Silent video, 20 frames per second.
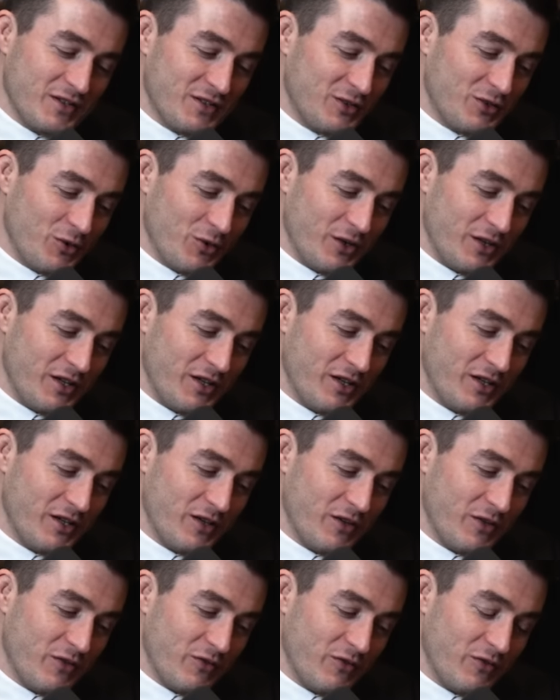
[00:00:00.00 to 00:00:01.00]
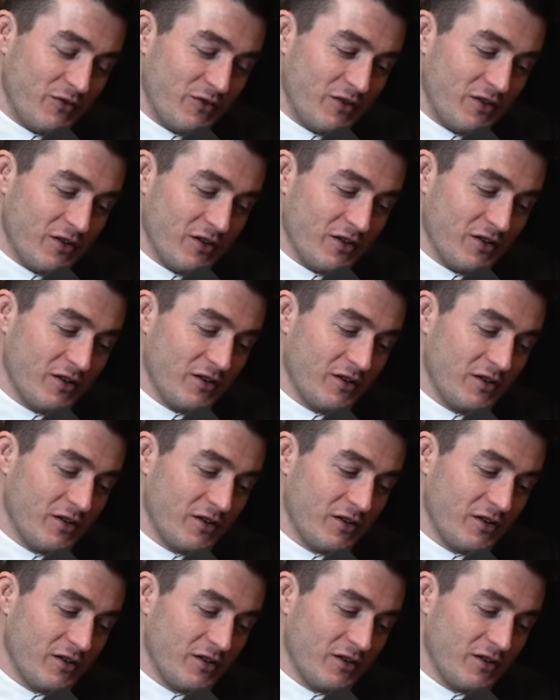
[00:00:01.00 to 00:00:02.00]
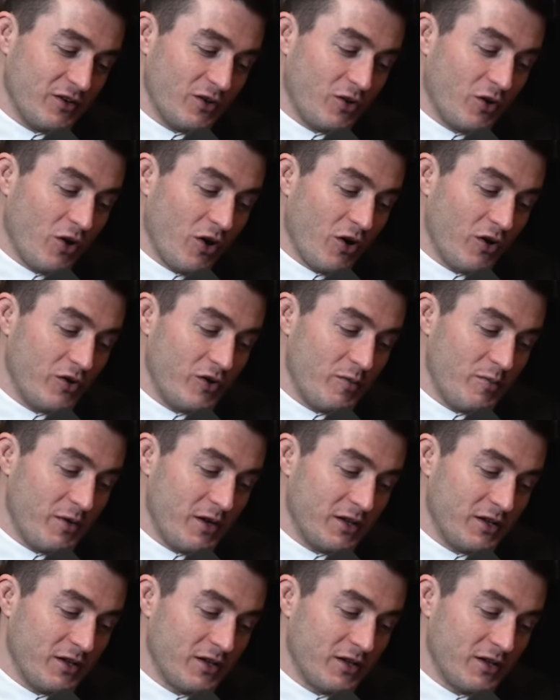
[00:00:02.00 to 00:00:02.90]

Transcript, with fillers: story of the call you made,